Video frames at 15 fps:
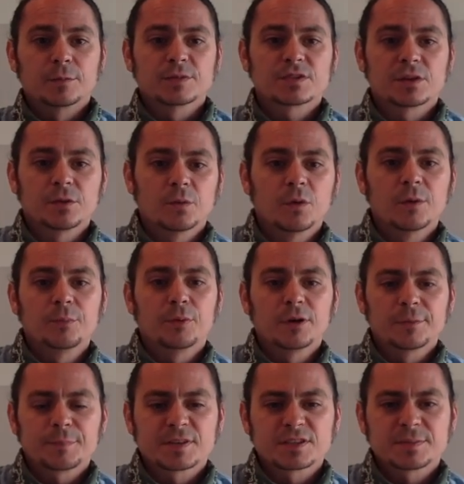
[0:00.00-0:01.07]
So
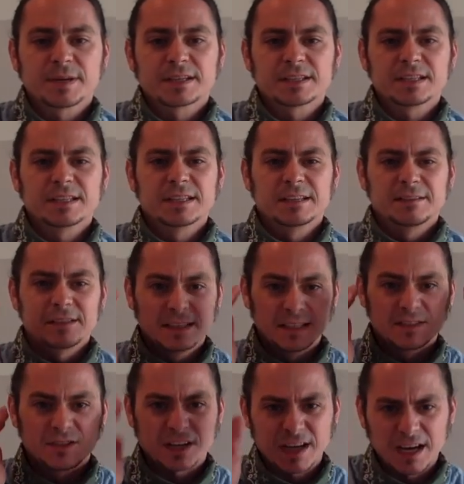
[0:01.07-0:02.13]
1-point perspective
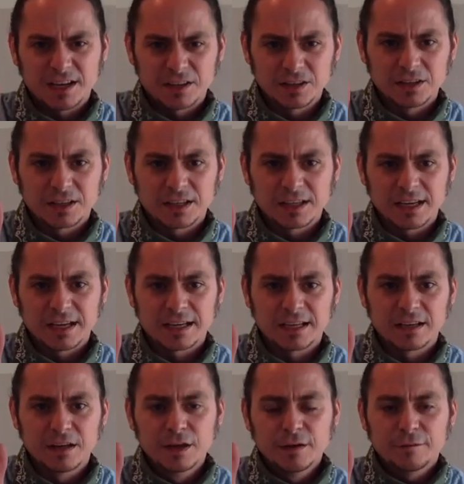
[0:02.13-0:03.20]
is you're kind of looking at it
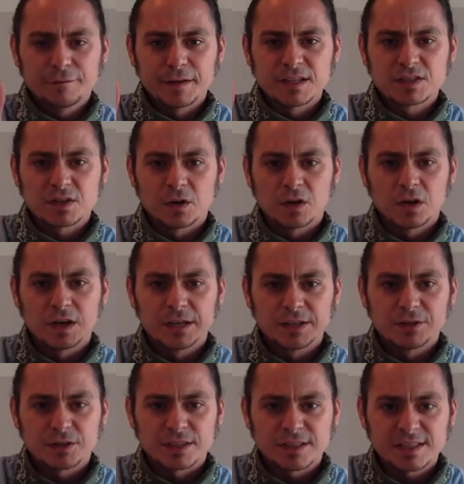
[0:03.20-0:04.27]
face on, and
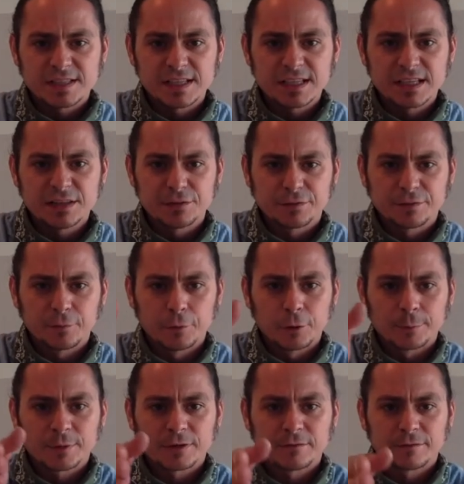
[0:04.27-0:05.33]
you can see the
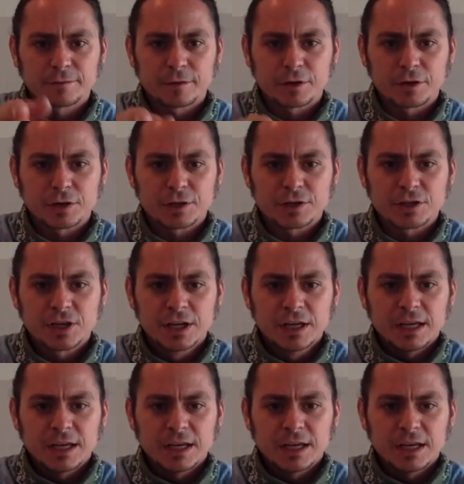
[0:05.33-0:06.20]
form converge